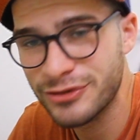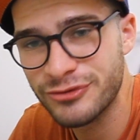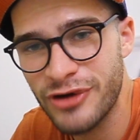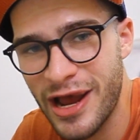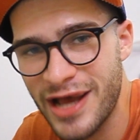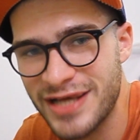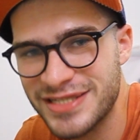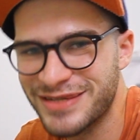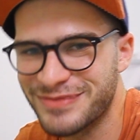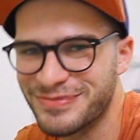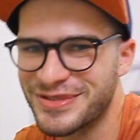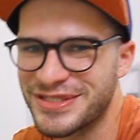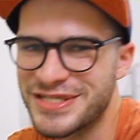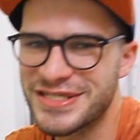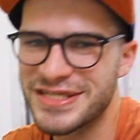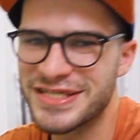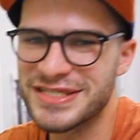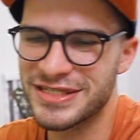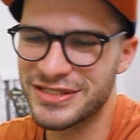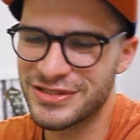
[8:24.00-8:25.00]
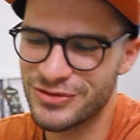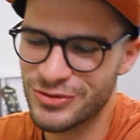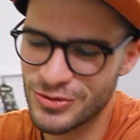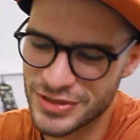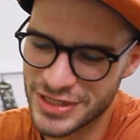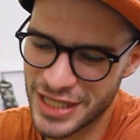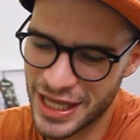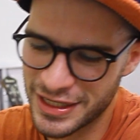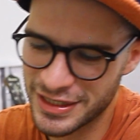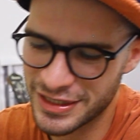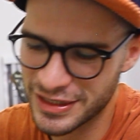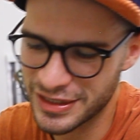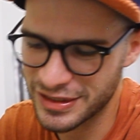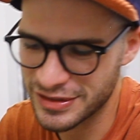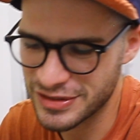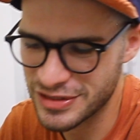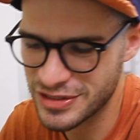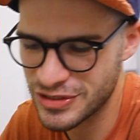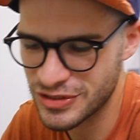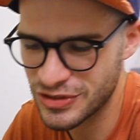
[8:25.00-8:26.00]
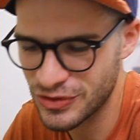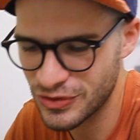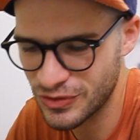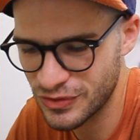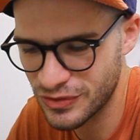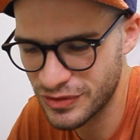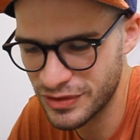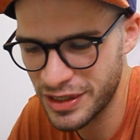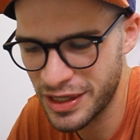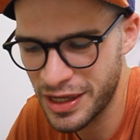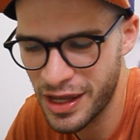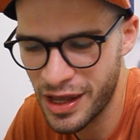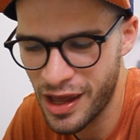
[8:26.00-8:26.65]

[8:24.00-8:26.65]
rising, but season 2 is ending soon.